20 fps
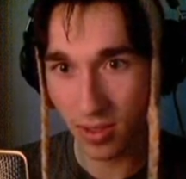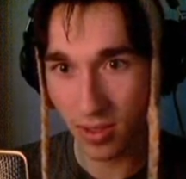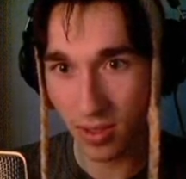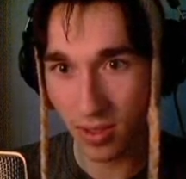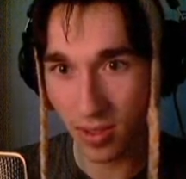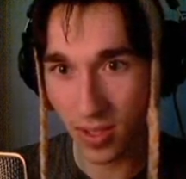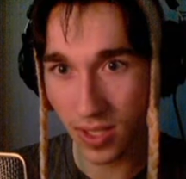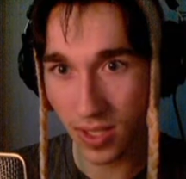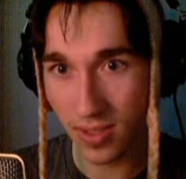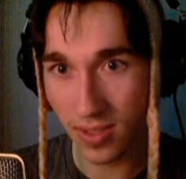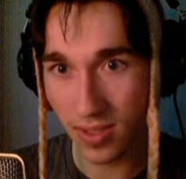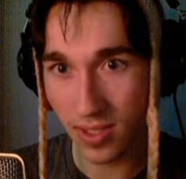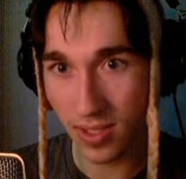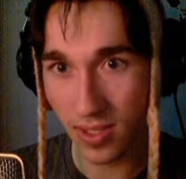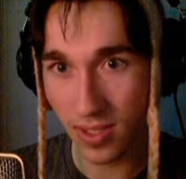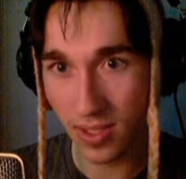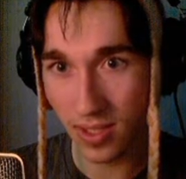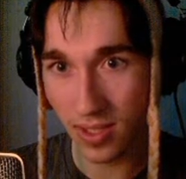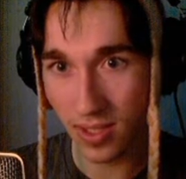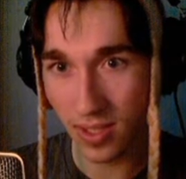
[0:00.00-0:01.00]
Well, now it's
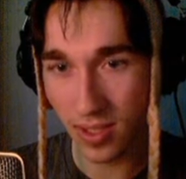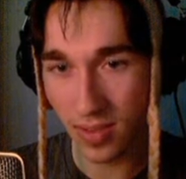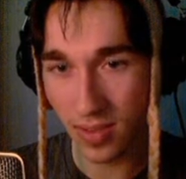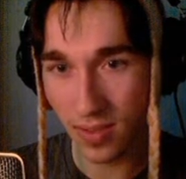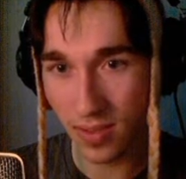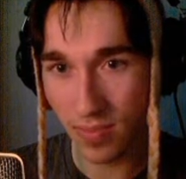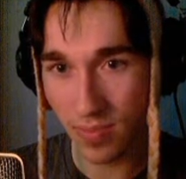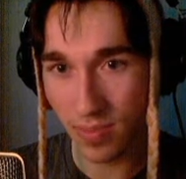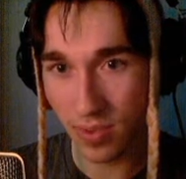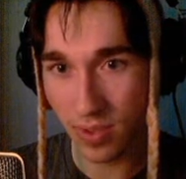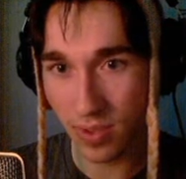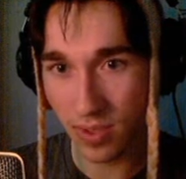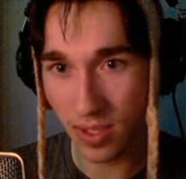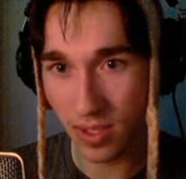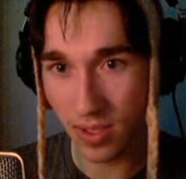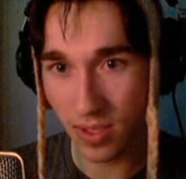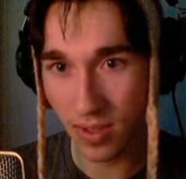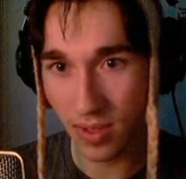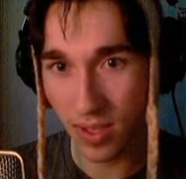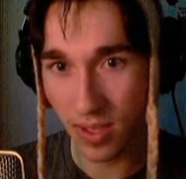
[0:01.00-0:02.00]
settling down. That was
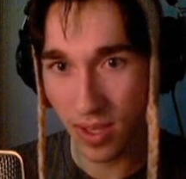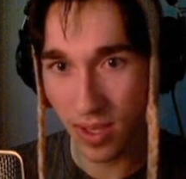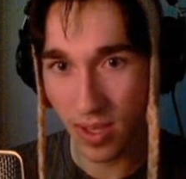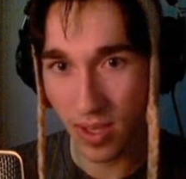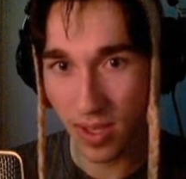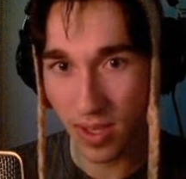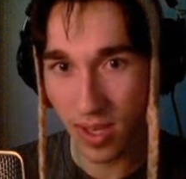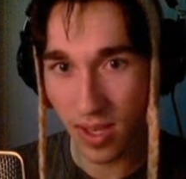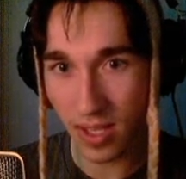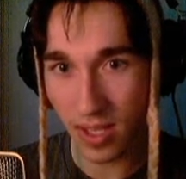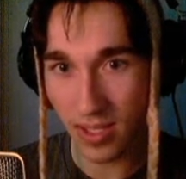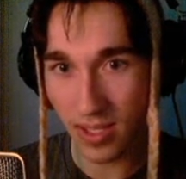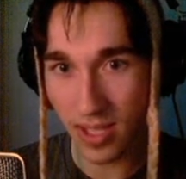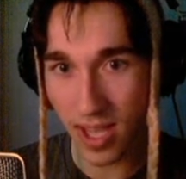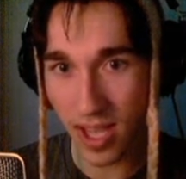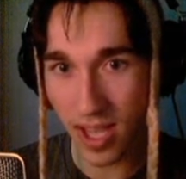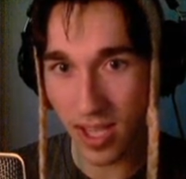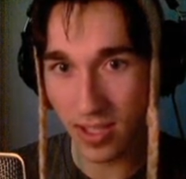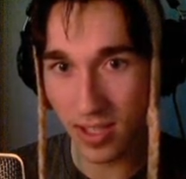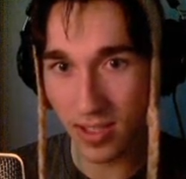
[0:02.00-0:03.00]
pretty
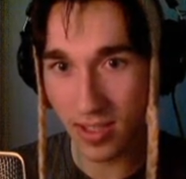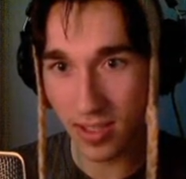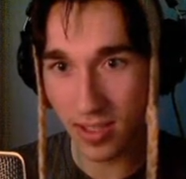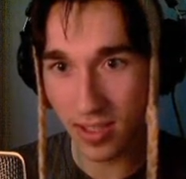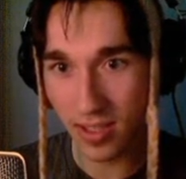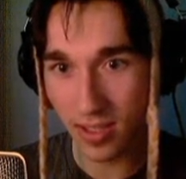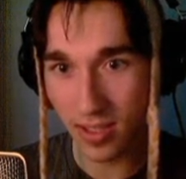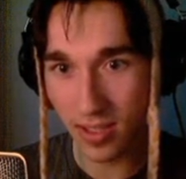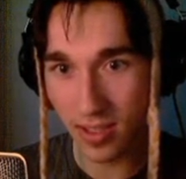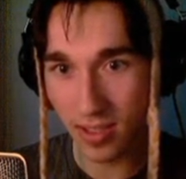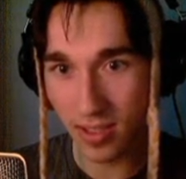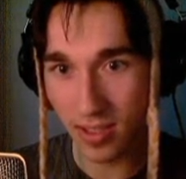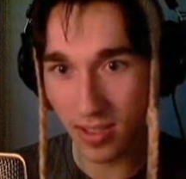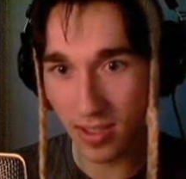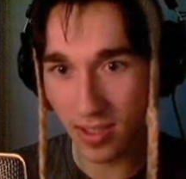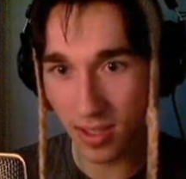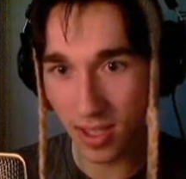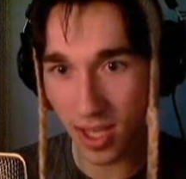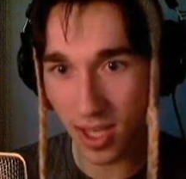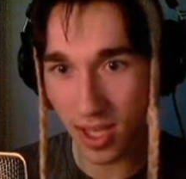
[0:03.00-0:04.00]
intense,
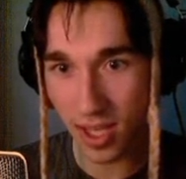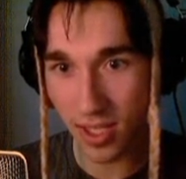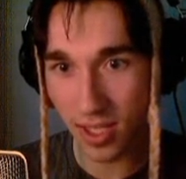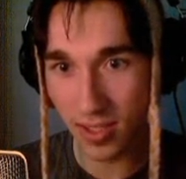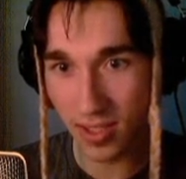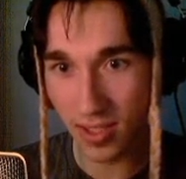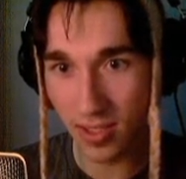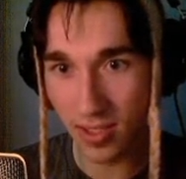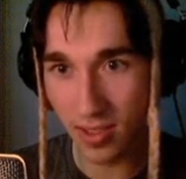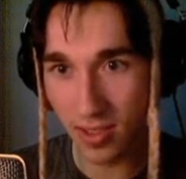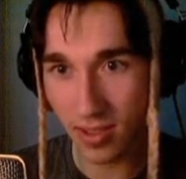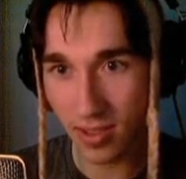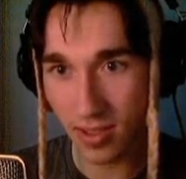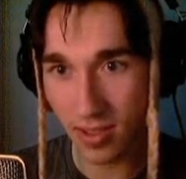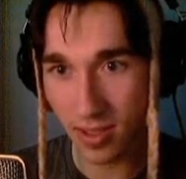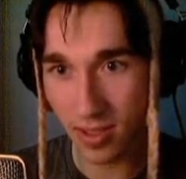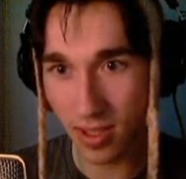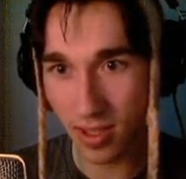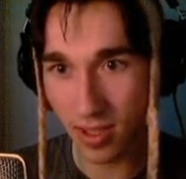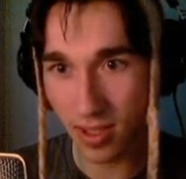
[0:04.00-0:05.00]
guys.
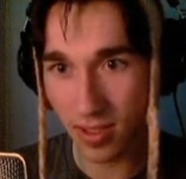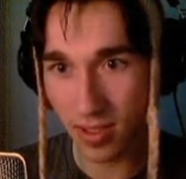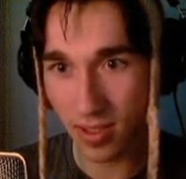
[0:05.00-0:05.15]
Okay.